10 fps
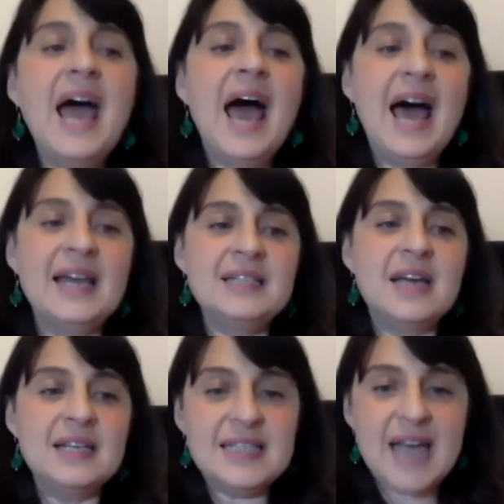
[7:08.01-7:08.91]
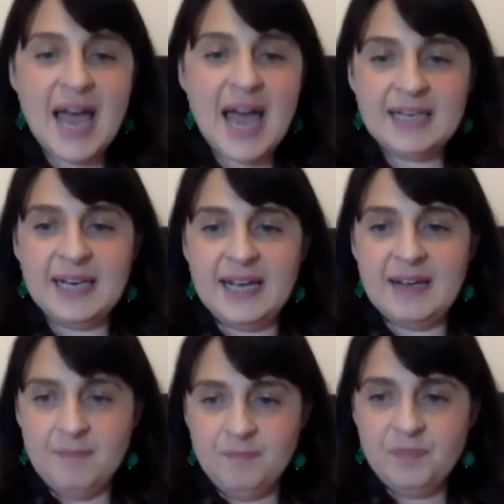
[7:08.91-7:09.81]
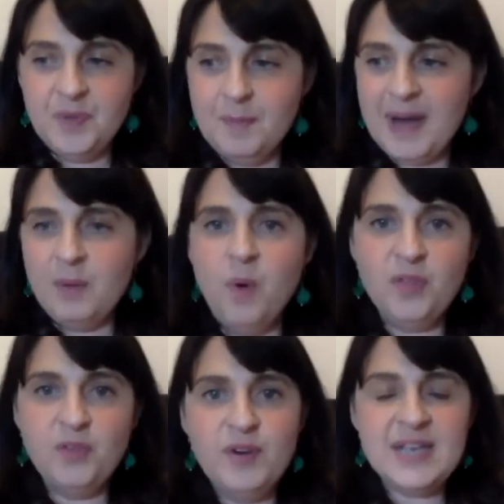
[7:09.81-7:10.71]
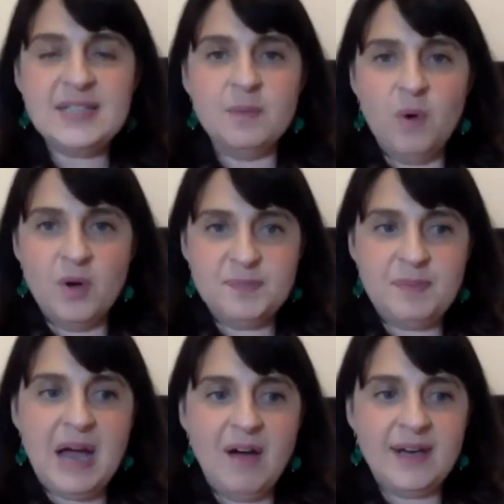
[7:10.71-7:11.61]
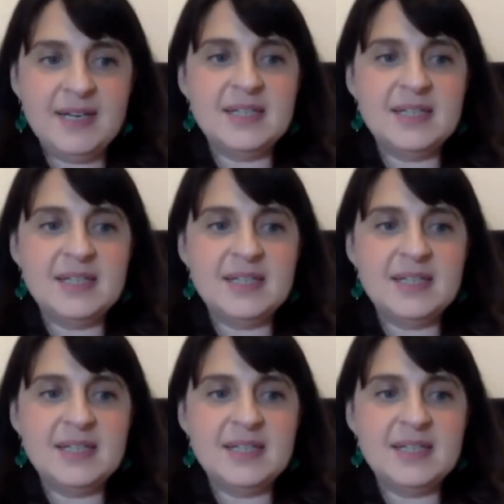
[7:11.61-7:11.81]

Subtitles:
And sadly, no matter what the reason was behind